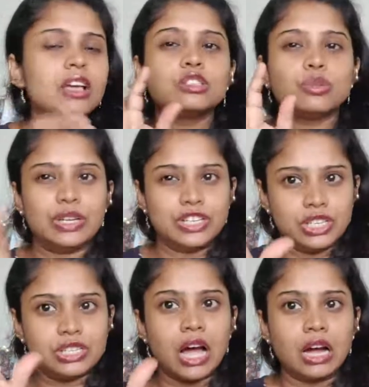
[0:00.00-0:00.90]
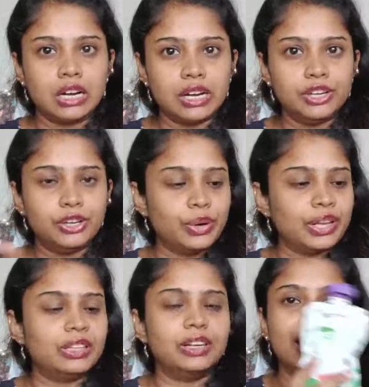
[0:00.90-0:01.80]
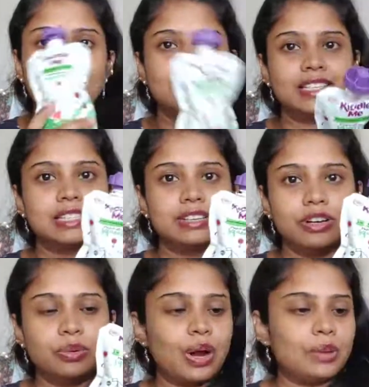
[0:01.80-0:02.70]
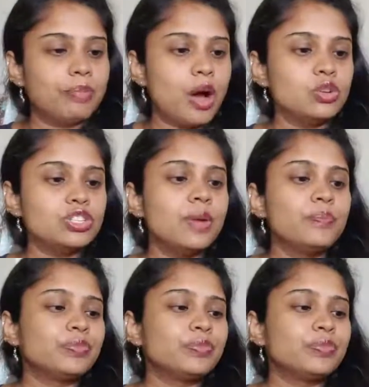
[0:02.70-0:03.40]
So when she's hungry during the day, I just give her one pouch.